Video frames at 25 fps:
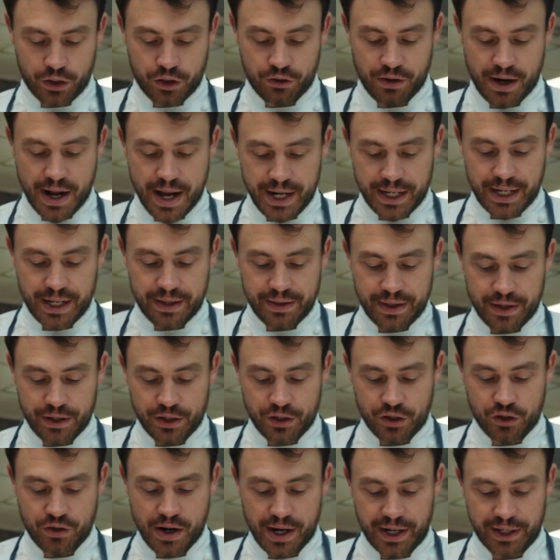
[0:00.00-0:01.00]
crack, and then
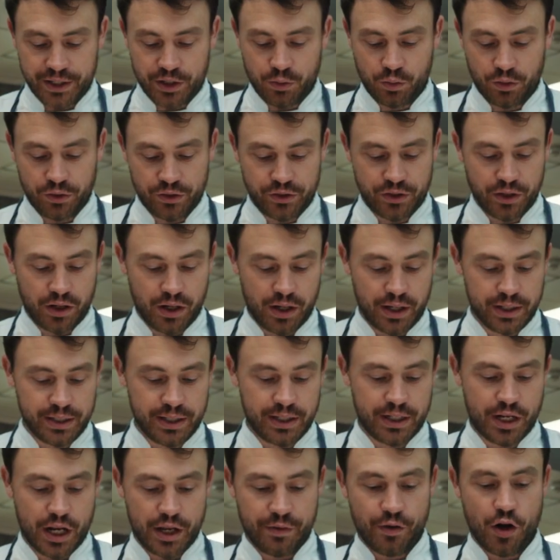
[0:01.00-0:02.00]
crack it to one side,
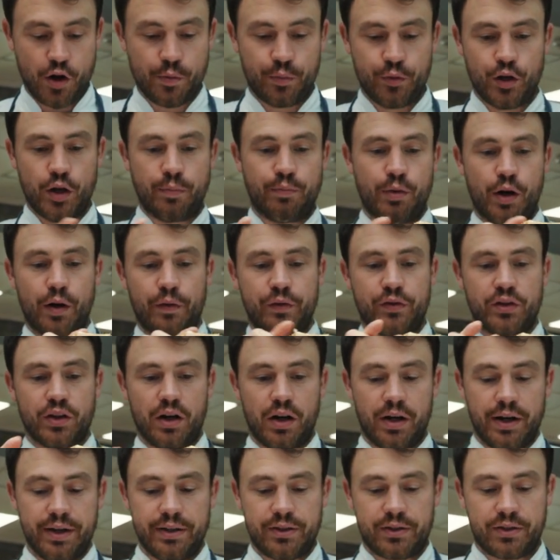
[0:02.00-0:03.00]
and then you've opened up both
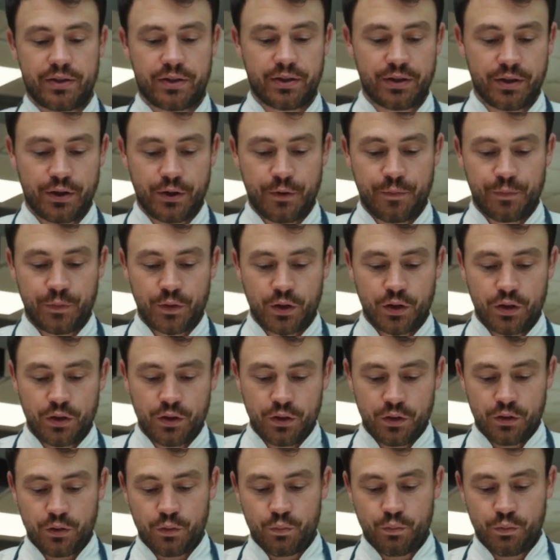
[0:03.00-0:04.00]
sides,
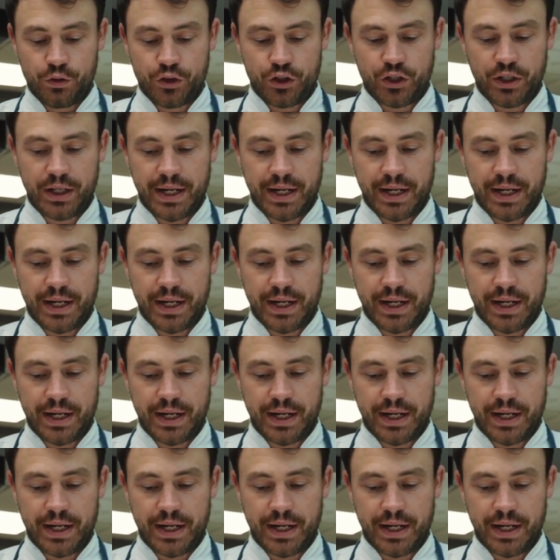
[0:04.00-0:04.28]
which